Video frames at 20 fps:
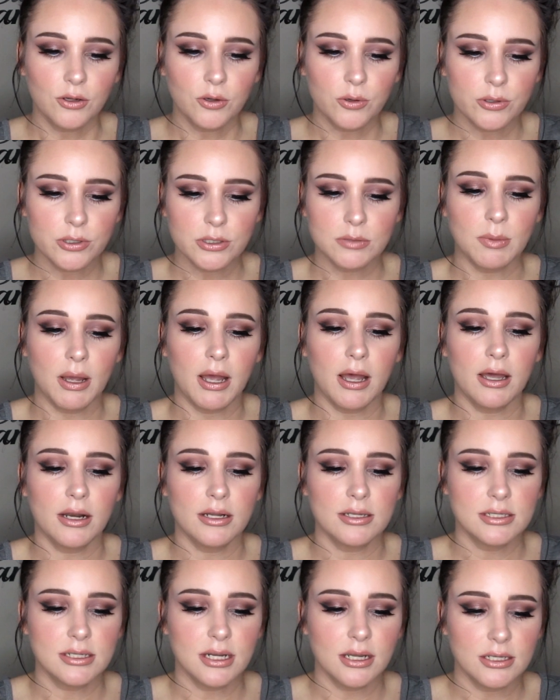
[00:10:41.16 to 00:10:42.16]
of course my
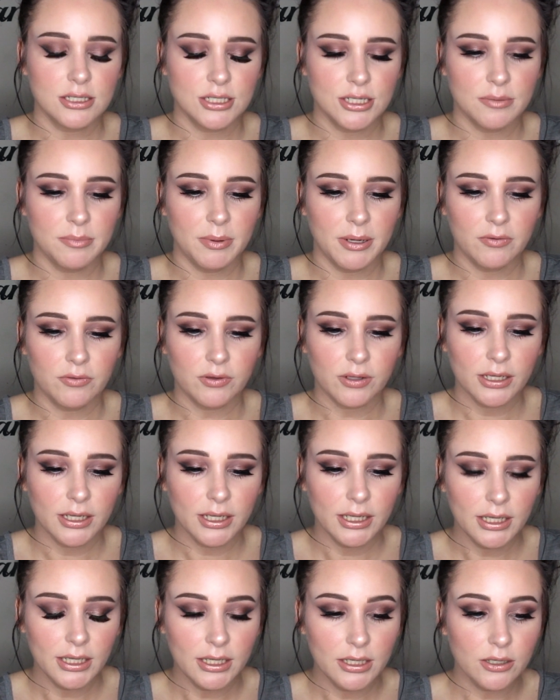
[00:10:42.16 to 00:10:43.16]
Anastasia Beverly
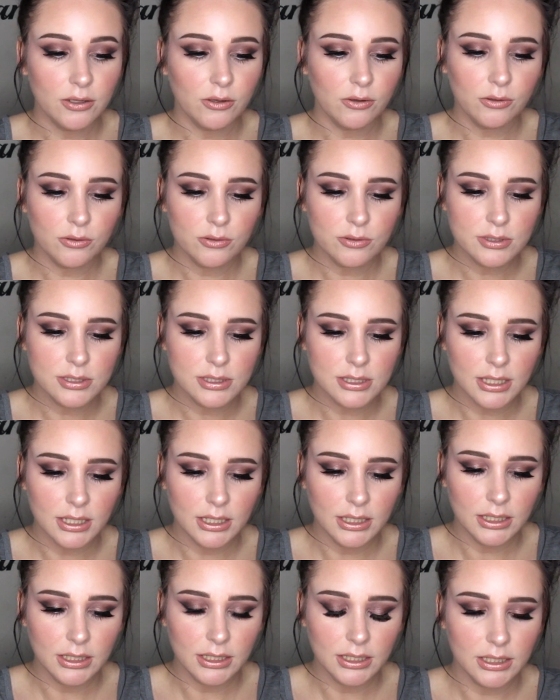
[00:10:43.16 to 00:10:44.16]
Hills
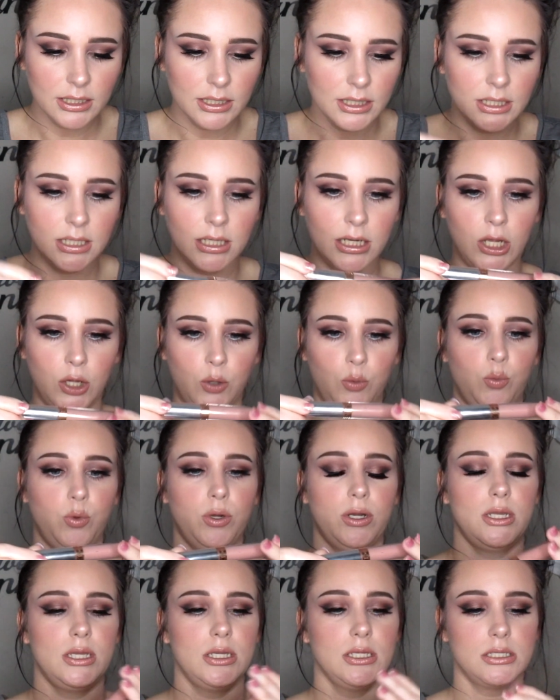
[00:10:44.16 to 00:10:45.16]
in,
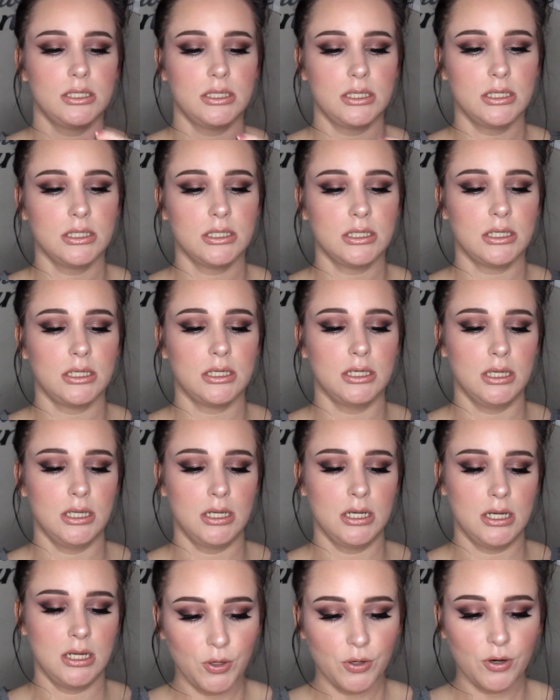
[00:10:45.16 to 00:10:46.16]
what is this
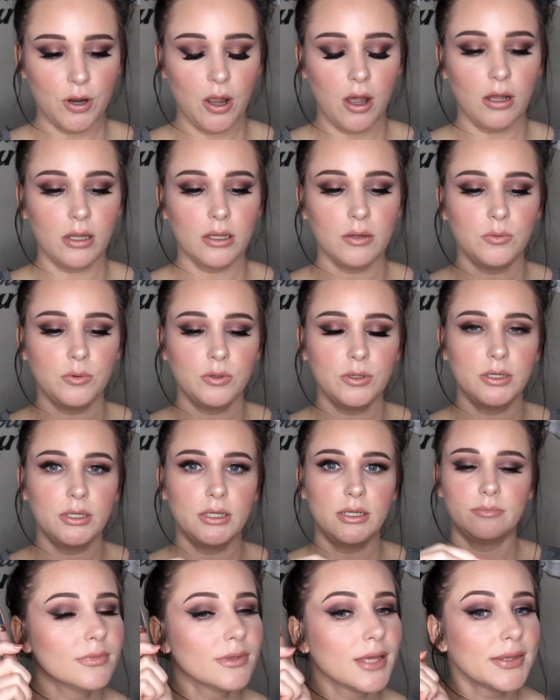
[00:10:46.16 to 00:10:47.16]
in? Pure Hollywood.
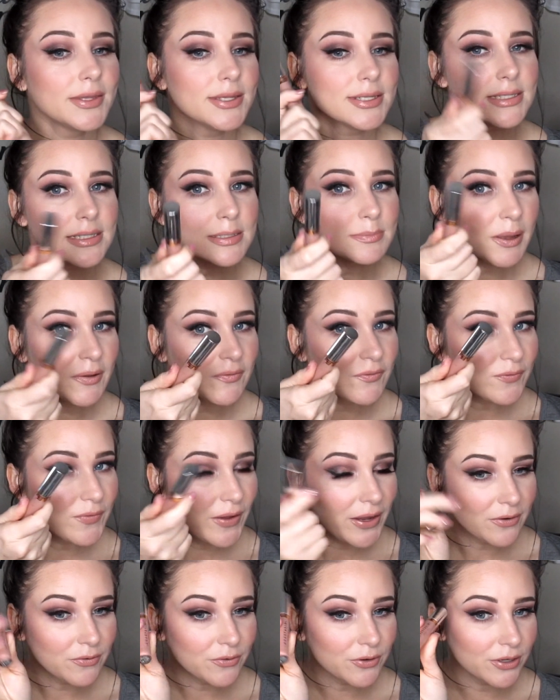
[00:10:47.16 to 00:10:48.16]
This is my
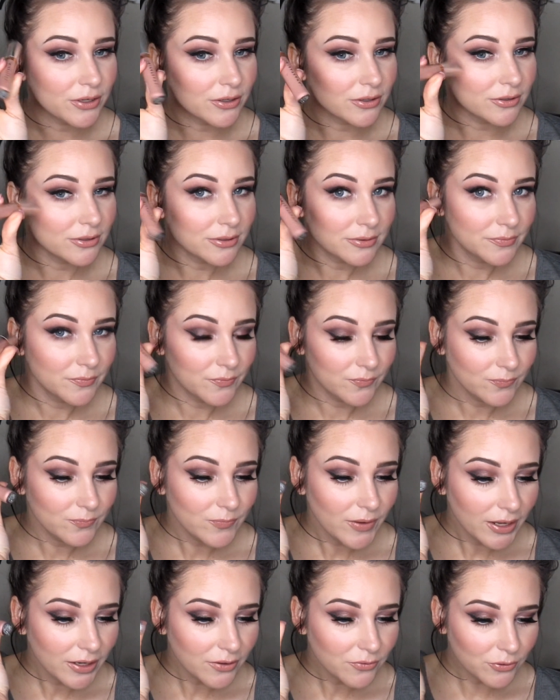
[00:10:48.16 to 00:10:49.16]
favorite, y'all.
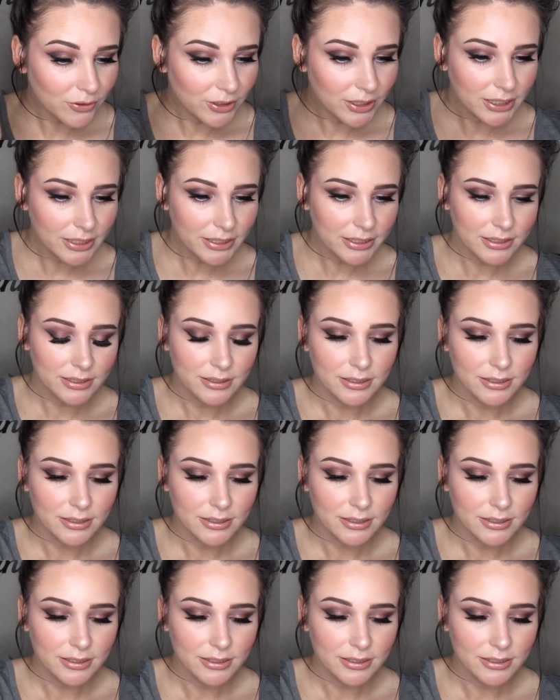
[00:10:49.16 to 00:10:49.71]
Favorite.